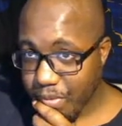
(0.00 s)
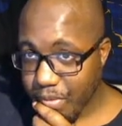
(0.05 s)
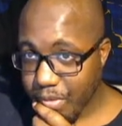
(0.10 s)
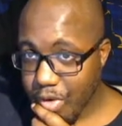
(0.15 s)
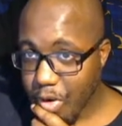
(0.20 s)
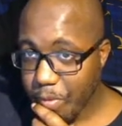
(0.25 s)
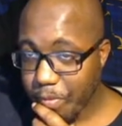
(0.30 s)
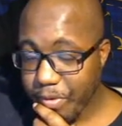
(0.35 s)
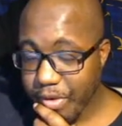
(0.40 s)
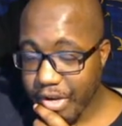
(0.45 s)

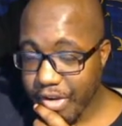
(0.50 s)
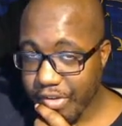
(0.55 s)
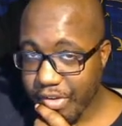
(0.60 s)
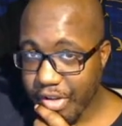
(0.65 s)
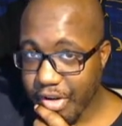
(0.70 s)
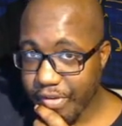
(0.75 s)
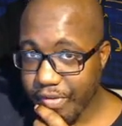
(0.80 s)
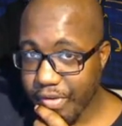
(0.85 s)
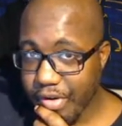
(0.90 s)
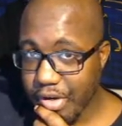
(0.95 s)
hopefully you guys
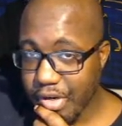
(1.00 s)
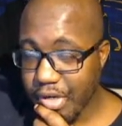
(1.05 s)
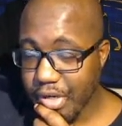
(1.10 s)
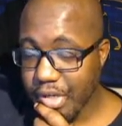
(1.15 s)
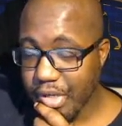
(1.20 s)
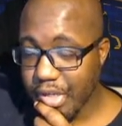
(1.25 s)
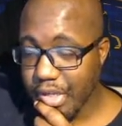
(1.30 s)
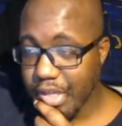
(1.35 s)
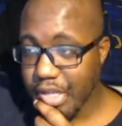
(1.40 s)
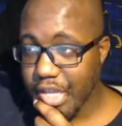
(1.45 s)
have a
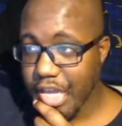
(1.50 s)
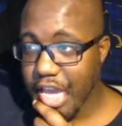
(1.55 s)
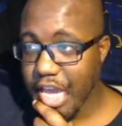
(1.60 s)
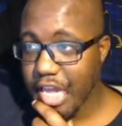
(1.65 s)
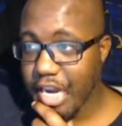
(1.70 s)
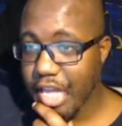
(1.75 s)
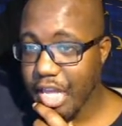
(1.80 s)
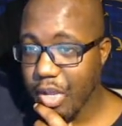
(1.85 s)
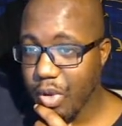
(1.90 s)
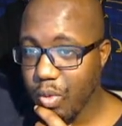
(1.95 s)
very
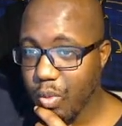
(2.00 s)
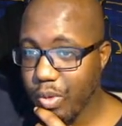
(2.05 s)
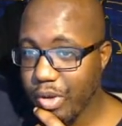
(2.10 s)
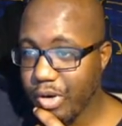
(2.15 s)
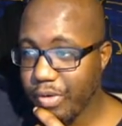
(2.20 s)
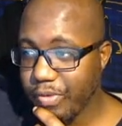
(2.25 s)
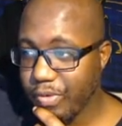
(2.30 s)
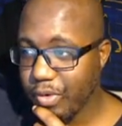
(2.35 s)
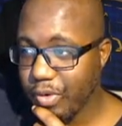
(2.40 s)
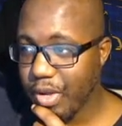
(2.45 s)
had a
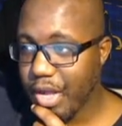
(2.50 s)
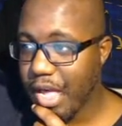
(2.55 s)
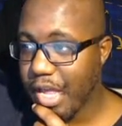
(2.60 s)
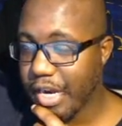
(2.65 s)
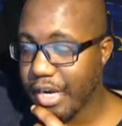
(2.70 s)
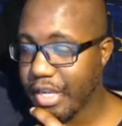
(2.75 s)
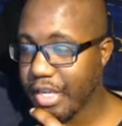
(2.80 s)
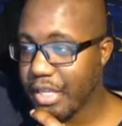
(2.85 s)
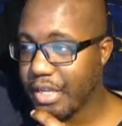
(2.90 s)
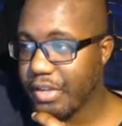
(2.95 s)
wonderful
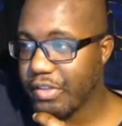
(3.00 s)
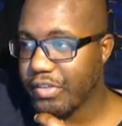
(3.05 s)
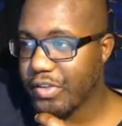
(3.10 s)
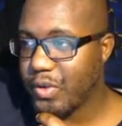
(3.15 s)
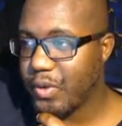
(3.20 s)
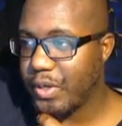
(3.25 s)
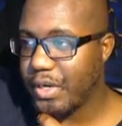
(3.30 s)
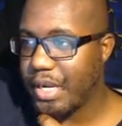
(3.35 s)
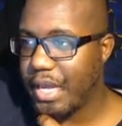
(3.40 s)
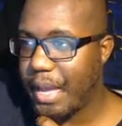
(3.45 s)
holiday. Let's
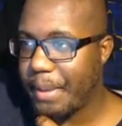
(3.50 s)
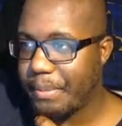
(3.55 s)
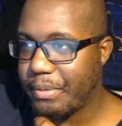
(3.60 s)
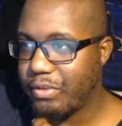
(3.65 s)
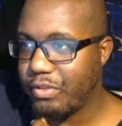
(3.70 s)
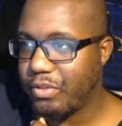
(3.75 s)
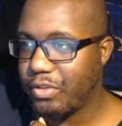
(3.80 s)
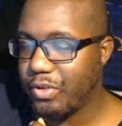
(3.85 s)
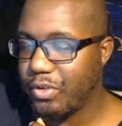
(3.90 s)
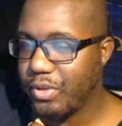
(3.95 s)
go and hop
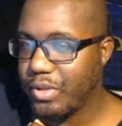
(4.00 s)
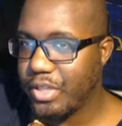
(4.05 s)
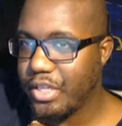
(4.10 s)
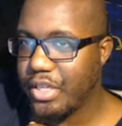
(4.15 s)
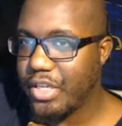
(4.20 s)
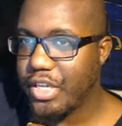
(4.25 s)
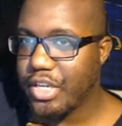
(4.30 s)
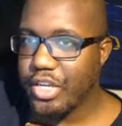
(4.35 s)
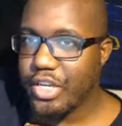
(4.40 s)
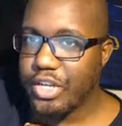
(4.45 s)
into
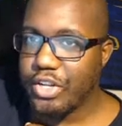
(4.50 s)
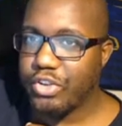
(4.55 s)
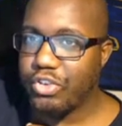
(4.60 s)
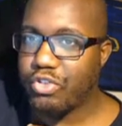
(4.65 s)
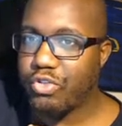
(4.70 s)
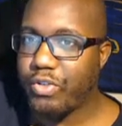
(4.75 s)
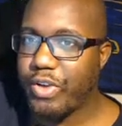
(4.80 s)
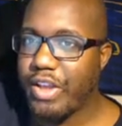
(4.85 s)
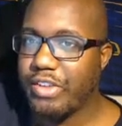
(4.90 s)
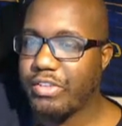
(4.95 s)
the
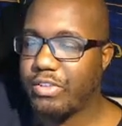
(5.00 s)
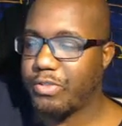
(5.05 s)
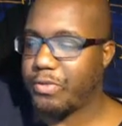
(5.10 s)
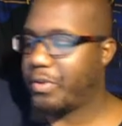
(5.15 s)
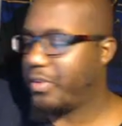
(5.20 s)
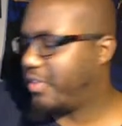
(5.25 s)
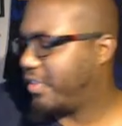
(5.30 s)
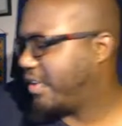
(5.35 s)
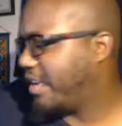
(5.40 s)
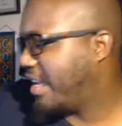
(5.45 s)
transits
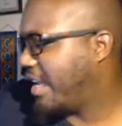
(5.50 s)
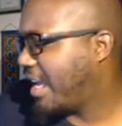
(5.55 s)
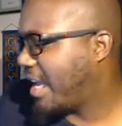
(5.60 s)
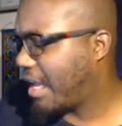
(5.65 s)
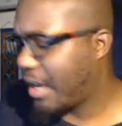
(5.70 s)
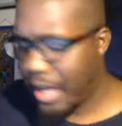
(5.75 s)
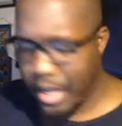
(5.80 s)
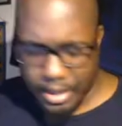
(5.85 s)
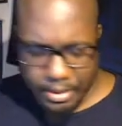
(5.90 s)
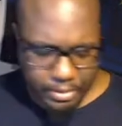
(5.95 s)
for today.
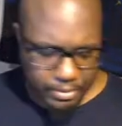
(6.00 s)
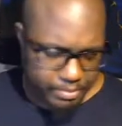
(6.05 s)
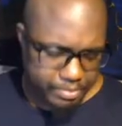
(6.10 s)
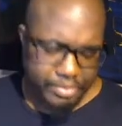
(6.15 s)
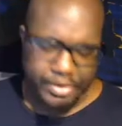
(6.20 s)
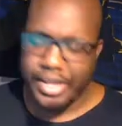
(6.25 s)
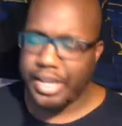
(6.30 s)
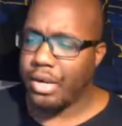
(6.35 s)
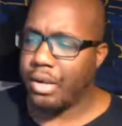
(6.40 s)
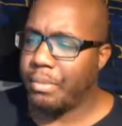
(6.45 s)
I, I, don't
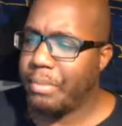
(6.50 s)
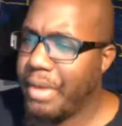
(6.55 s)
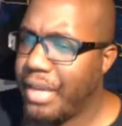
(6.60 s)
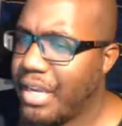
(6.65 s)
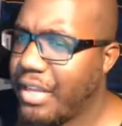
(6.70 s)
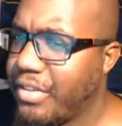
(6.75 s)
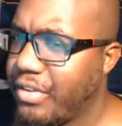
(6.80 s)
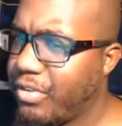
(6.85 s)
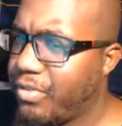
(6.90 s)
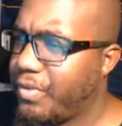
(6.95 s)
plan on
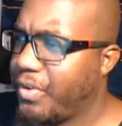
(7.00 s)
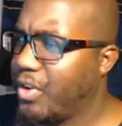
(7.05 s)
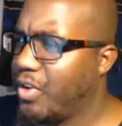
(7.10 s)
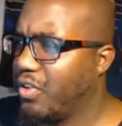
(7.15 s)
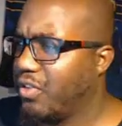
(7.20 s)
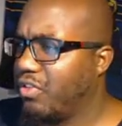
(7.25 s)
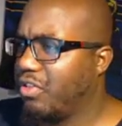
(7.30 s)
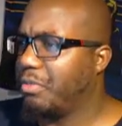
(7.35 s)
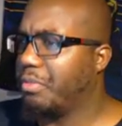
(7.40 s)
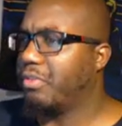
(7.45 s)
making this video
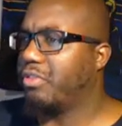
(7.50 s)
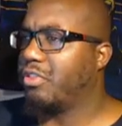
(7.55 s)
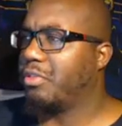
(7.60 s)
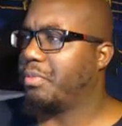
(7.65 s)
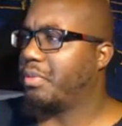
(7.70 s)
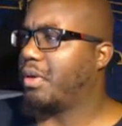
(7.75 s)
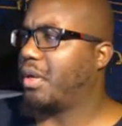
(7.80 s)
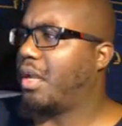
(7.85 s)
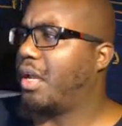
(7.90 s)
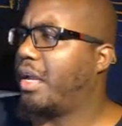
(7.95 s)
super,
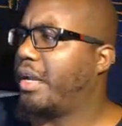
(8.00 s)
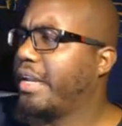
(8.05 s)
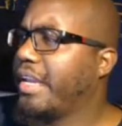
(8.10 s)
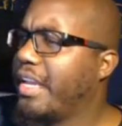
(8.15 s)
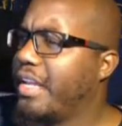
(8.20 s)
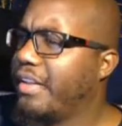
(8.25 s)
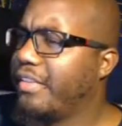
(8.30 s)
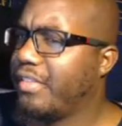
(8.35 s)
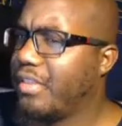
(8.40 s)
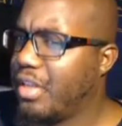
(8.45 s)
super long,
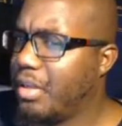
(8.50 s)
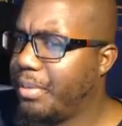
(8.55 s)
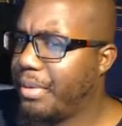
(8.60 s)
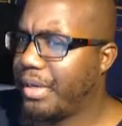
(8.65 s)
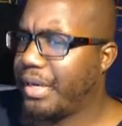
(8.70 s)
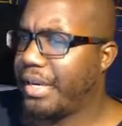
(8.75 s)
and it's a little bit